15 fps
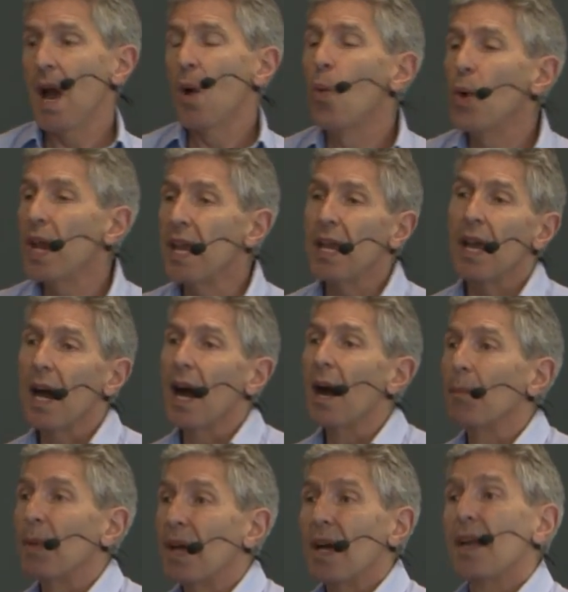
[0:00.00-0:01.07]
We
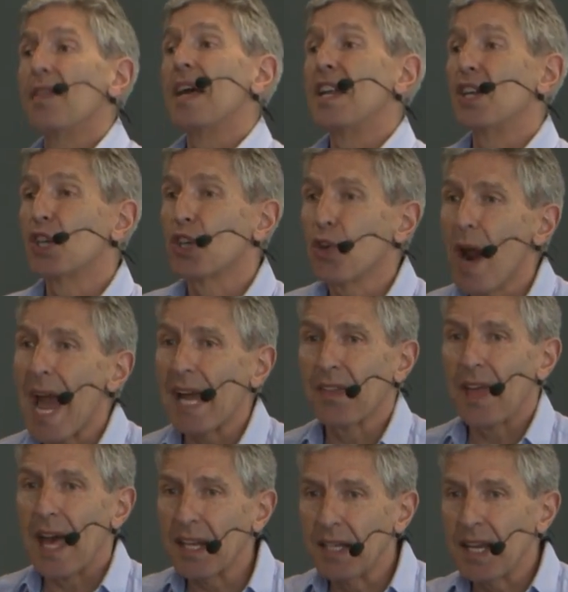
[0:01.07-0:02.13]
um, then track
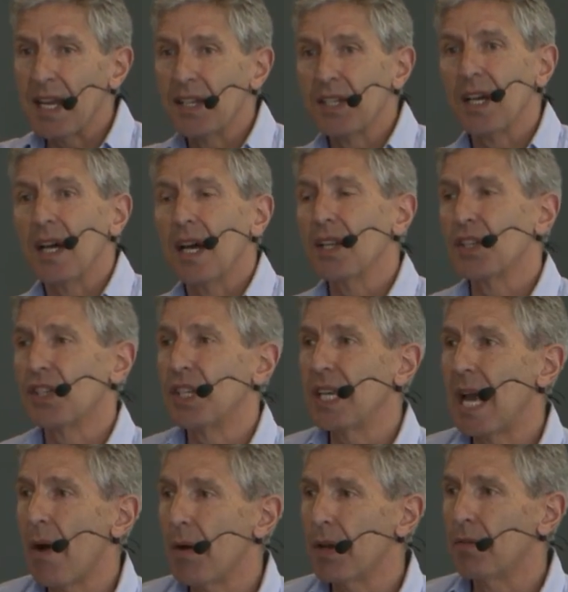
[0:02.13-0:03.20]
that data and see
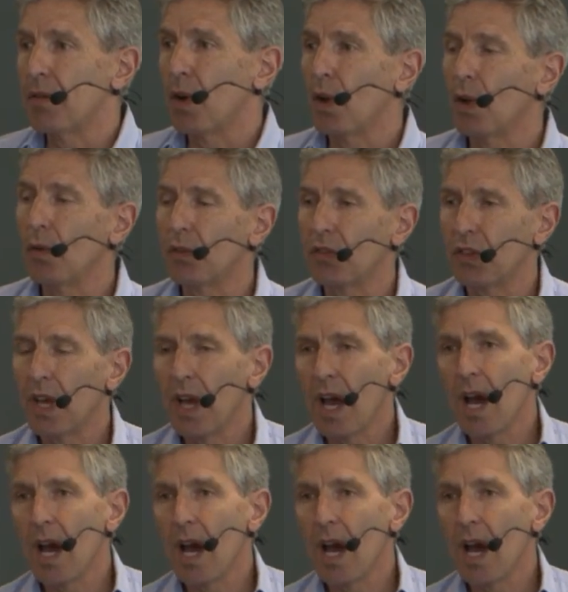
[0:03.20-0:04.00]
how it evolves